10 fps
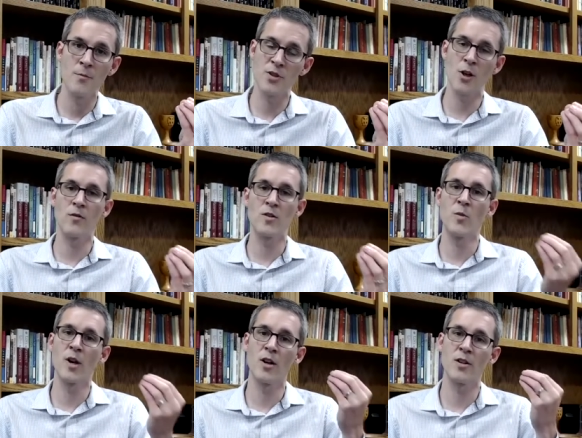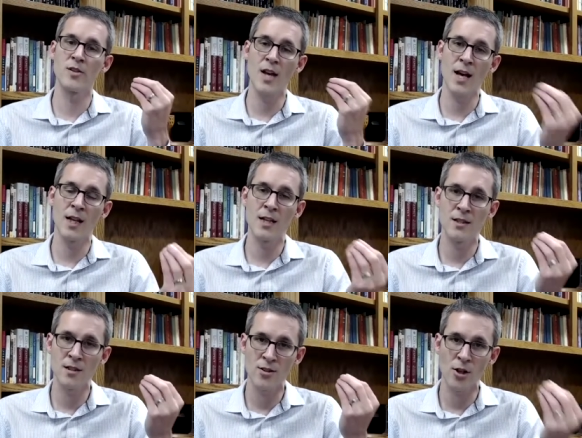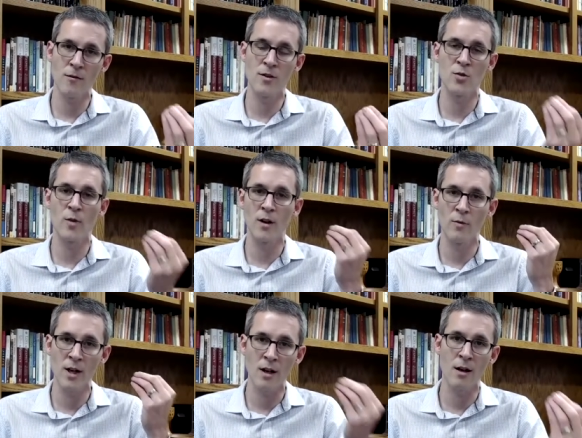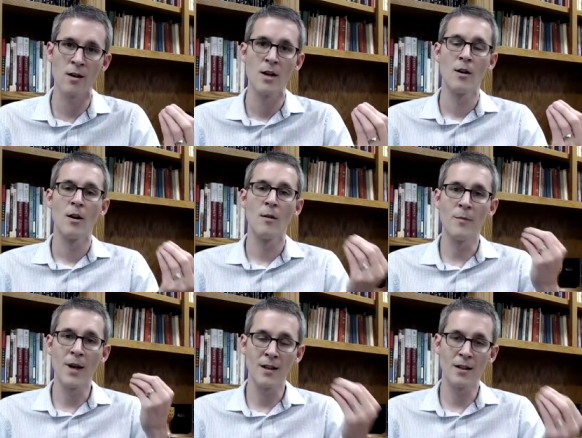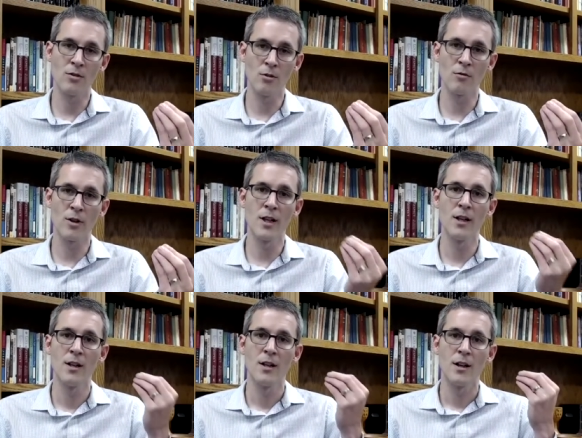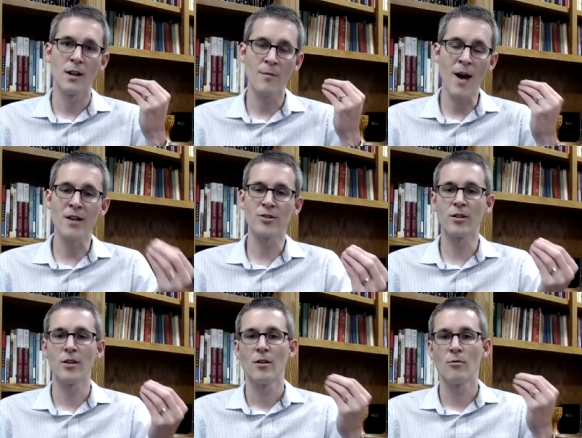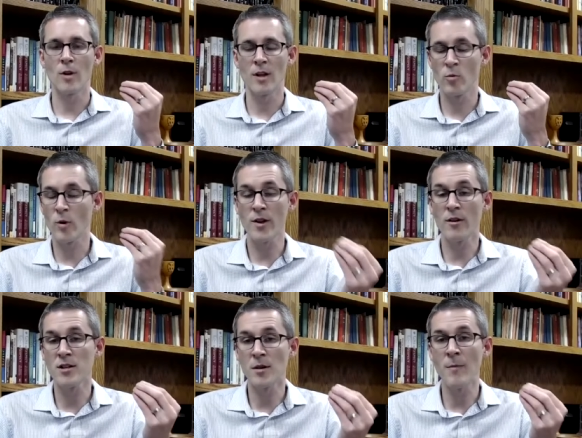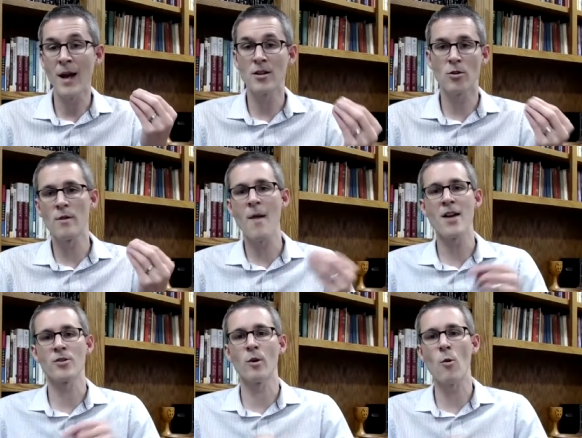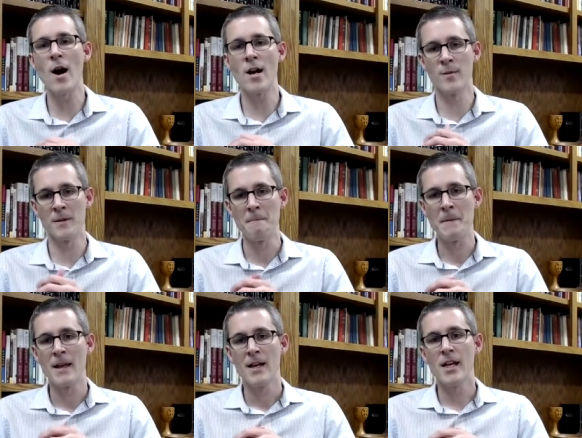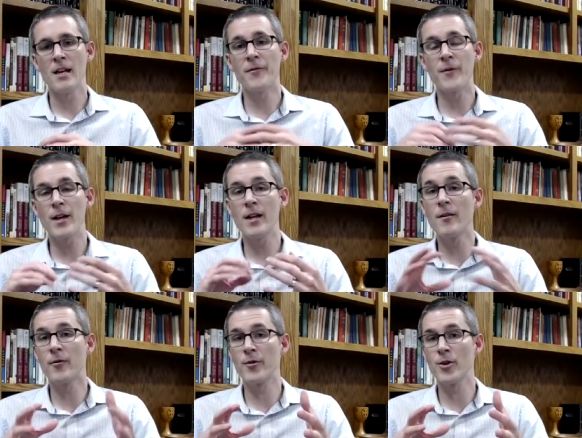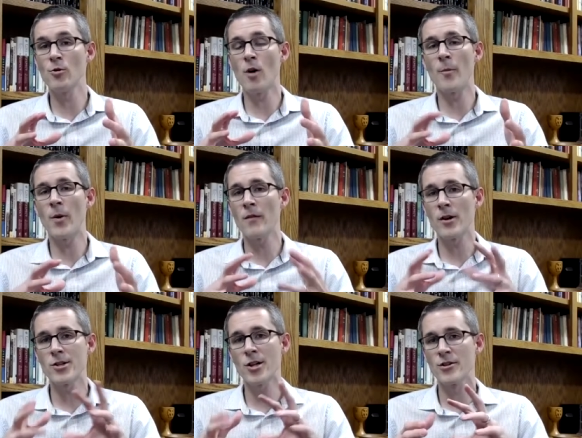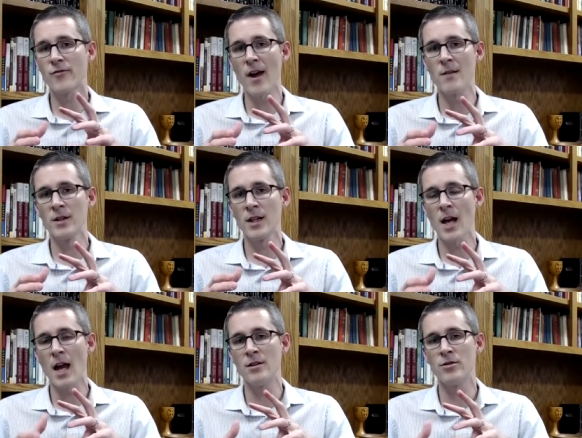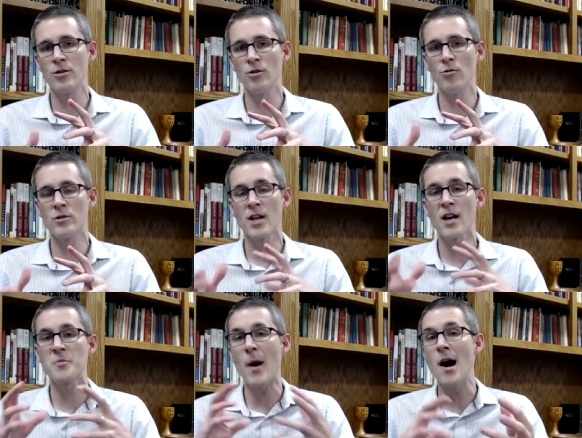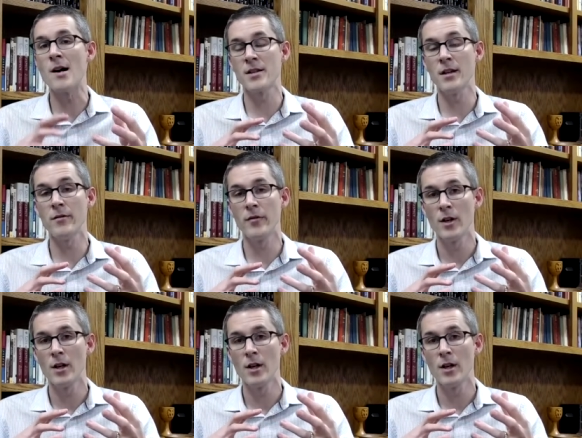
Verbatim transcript: service because that is the service where we are mandatory mask where there is a mandatory mask requirement. If if you are part of our church family and you test positive